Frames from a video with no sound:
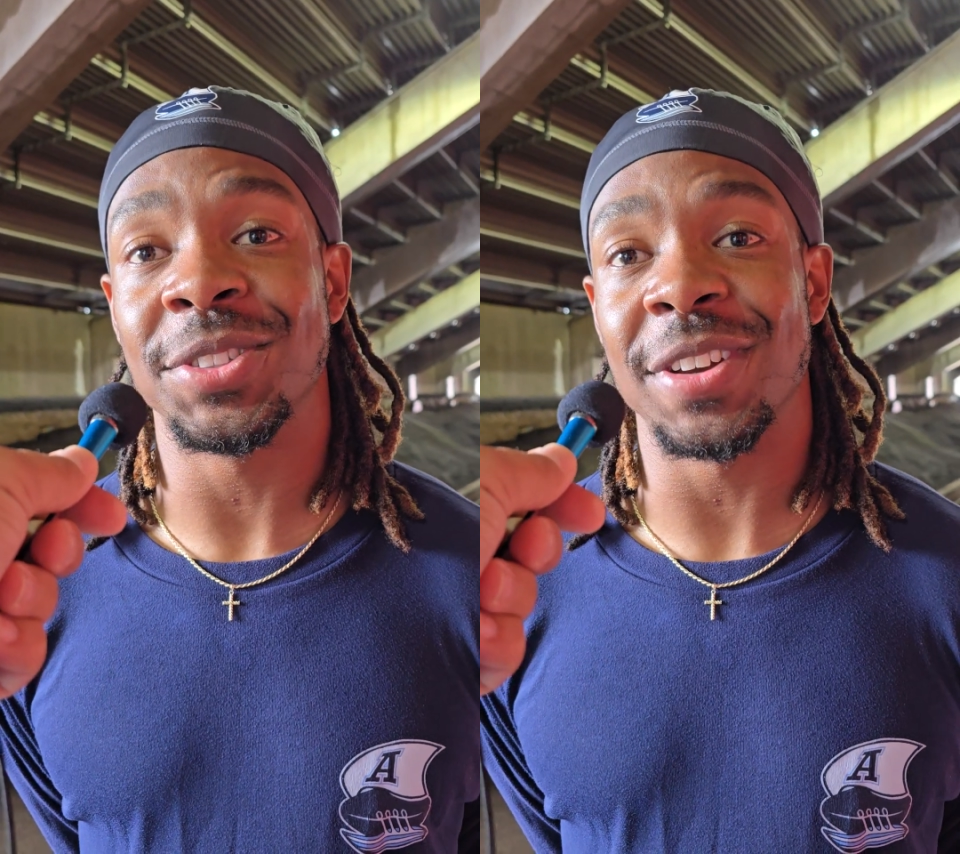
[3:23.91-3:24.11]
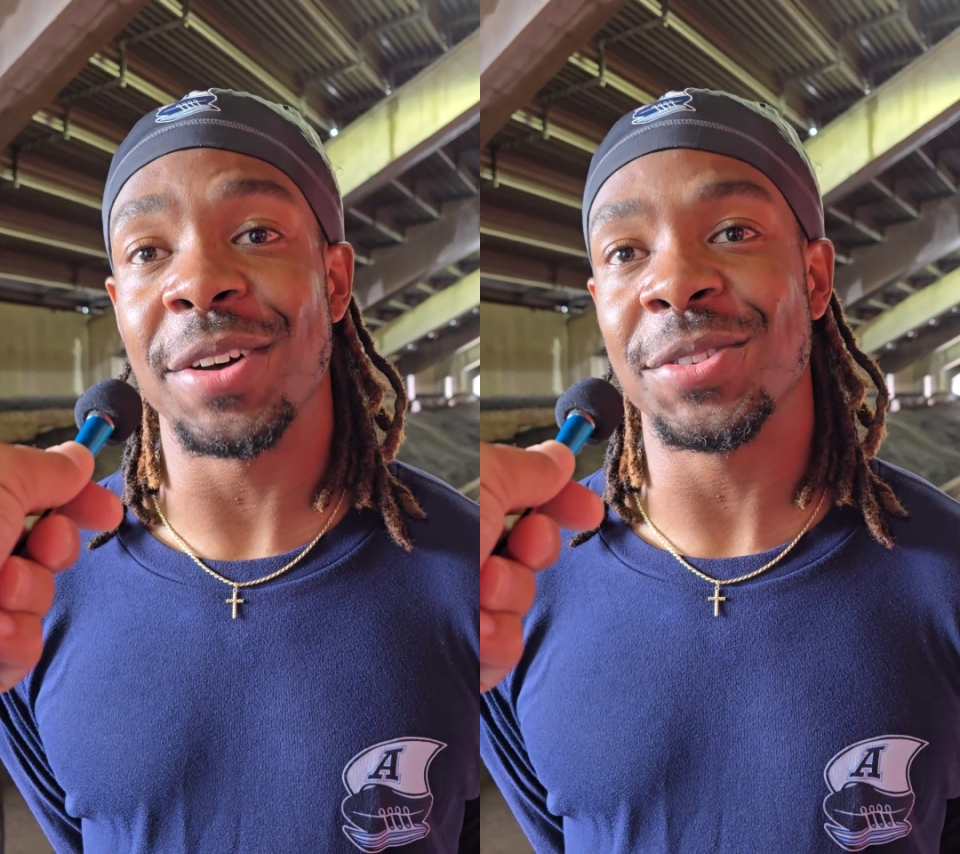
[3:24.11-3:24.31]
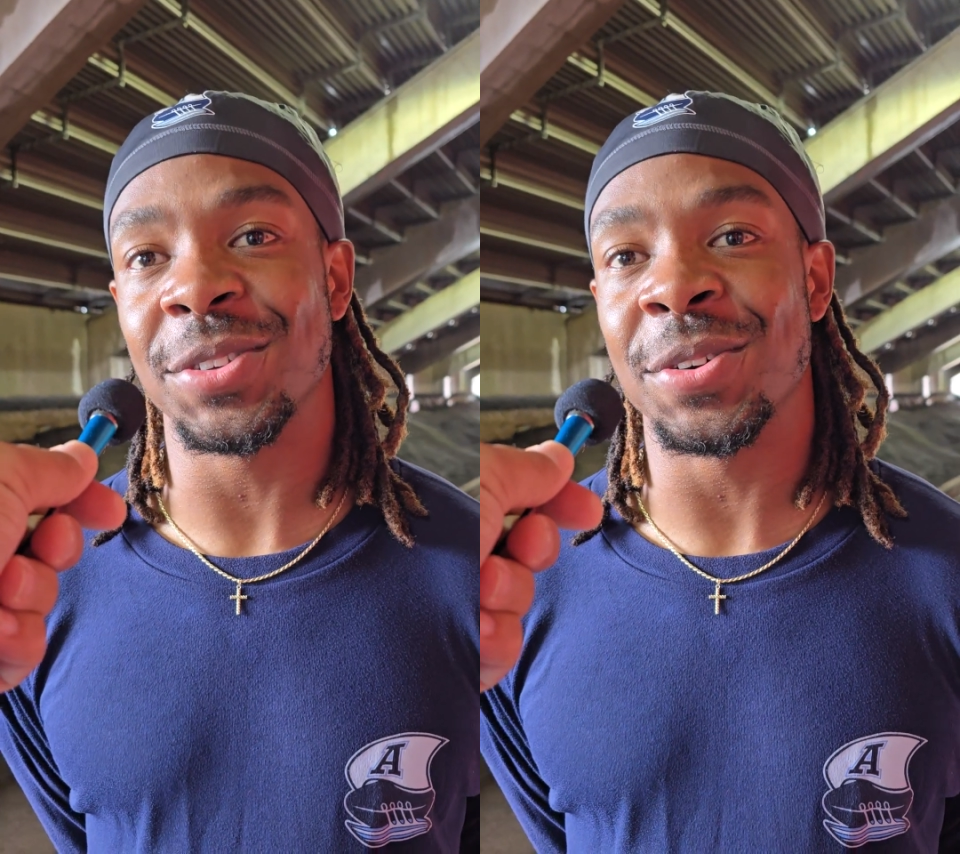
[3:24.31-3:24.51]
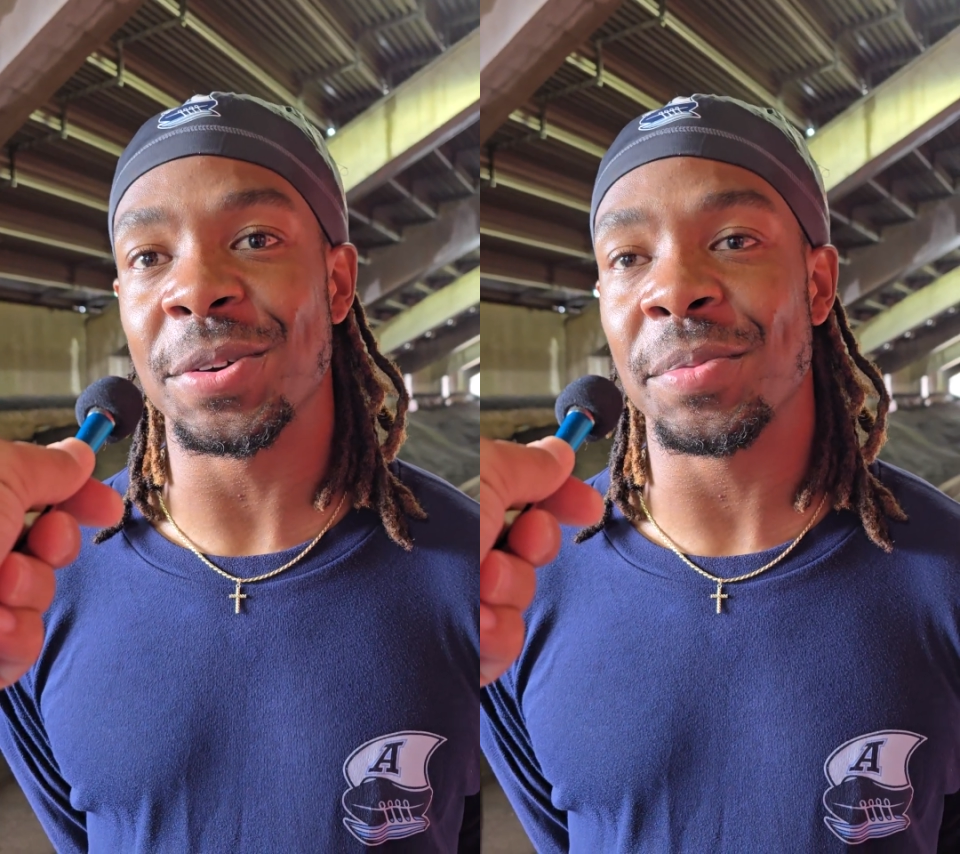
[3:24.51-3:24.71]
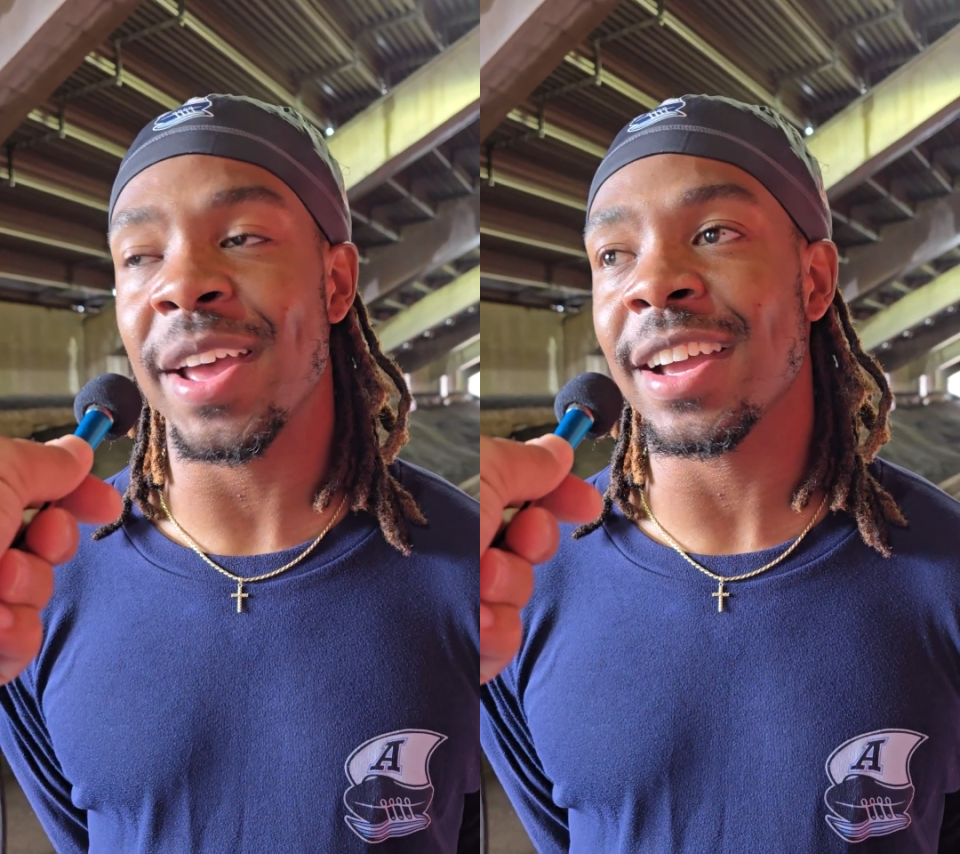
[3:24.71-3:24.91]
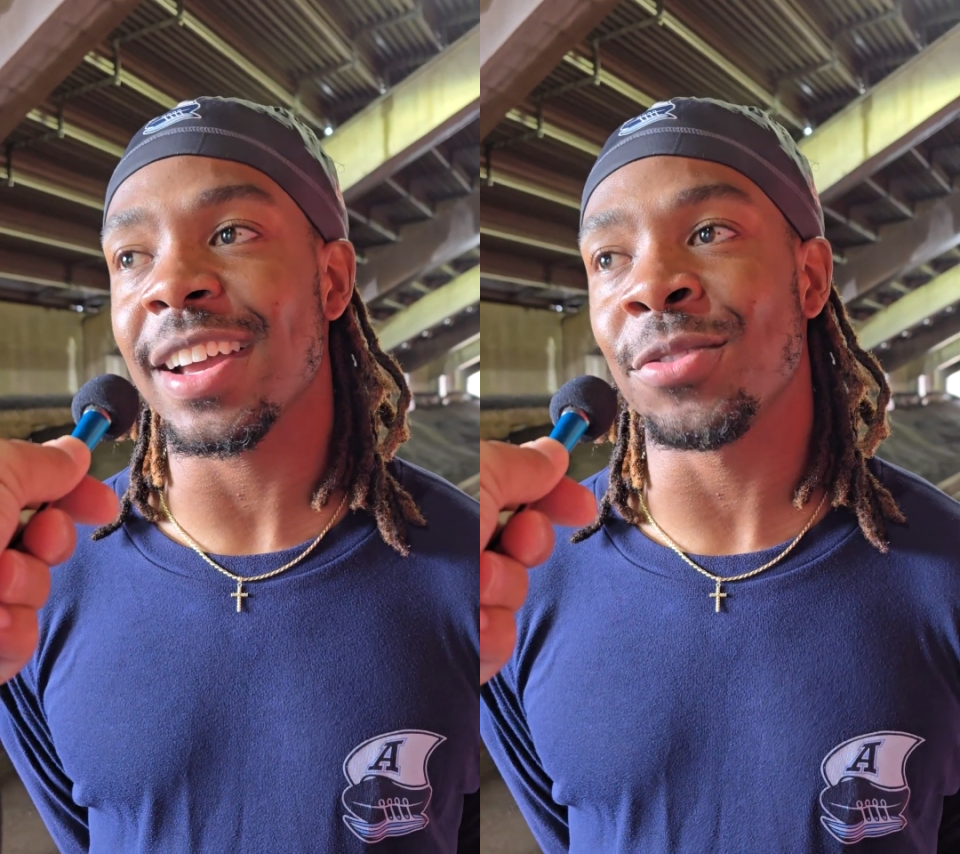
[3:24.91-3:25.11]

so I was a quarterback.